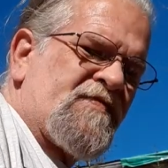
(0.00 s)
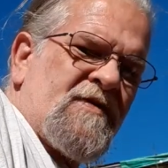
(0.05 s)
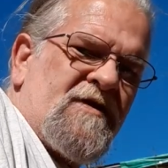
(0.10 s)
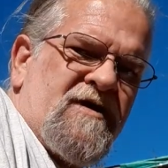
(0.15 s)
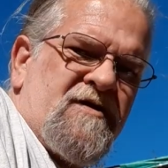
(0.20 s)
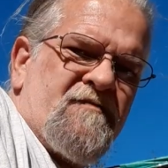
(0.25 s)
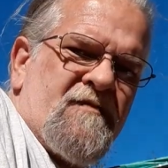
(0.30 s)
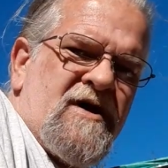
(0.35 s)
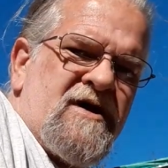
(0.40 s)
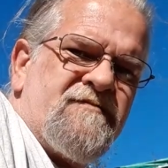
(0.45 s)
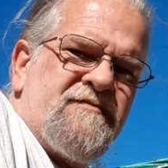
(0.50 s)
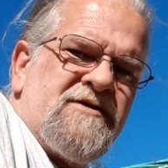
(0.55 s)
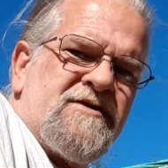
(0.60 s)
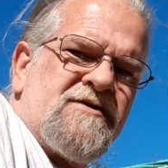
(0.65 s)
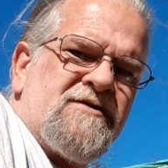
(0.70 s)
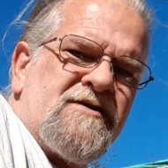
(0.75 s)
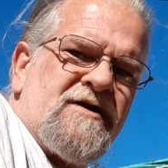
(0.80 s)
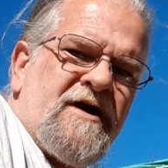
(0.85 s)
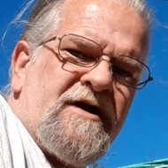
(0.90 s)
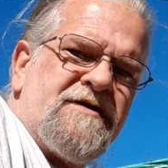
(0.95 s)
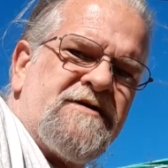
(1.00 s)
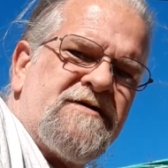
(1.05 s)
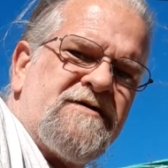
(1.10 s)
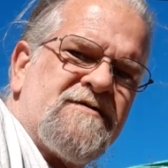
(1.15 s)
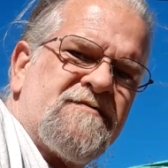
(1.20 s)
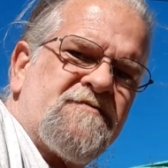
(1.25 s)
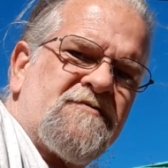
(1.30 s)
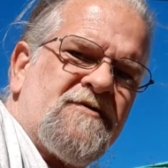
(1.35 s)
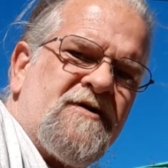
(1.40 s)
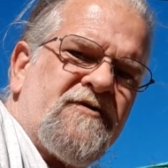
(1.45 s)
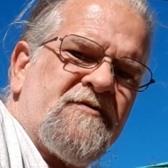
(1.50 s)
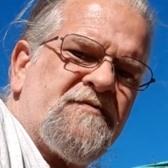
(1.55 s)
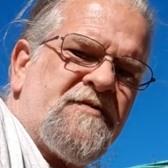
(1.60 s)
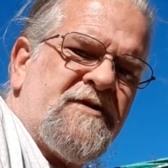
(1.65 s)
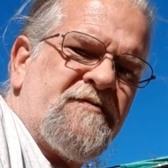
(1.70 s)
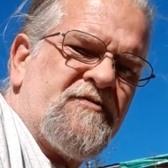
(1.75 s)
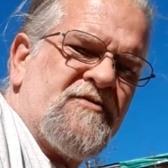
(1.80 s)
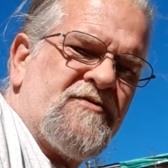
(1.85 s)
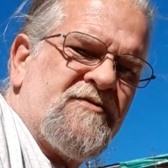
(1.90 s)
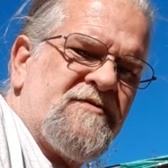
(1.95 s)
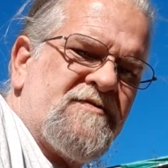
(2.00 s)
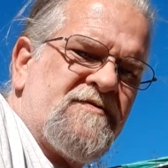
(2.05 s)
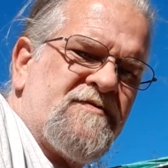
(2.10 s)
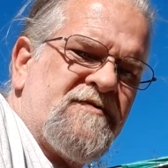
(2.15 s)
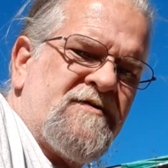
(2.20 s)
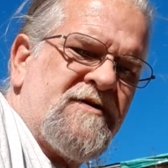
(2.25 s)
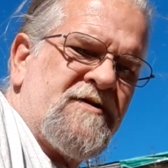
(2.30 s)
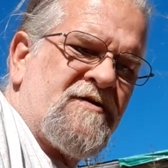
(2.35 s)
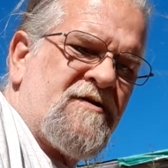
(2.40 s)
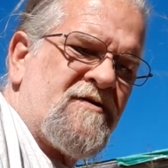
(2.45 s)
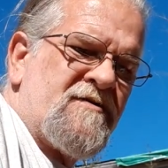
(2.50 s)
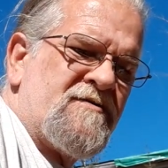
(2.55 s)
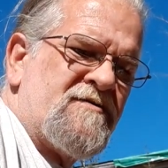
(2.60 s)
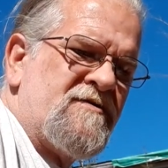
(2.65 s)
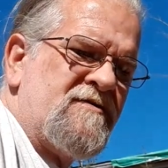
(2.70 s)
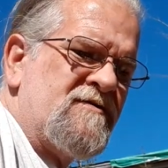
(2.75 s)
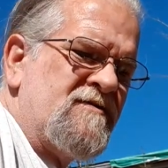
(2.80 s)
it might be a good idea for other people that are